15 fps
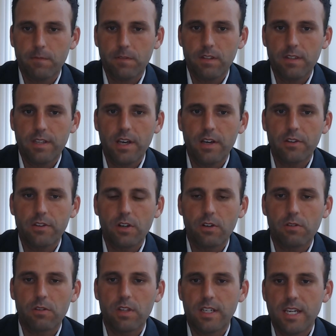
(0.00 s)
The
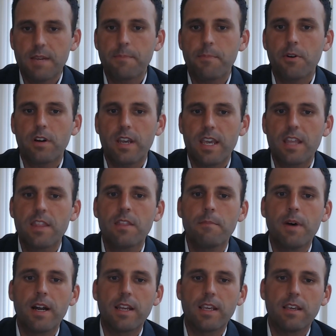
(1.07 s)
deeper in the
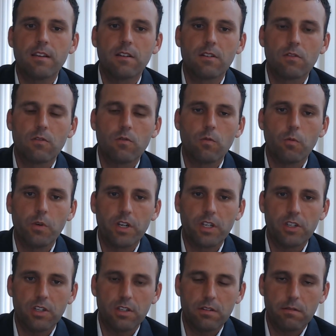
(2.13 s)
money, which
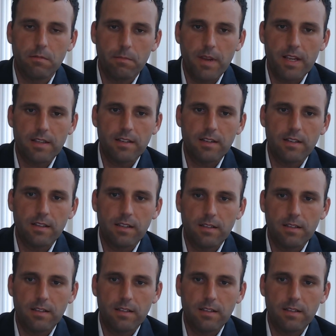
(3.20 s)
is basically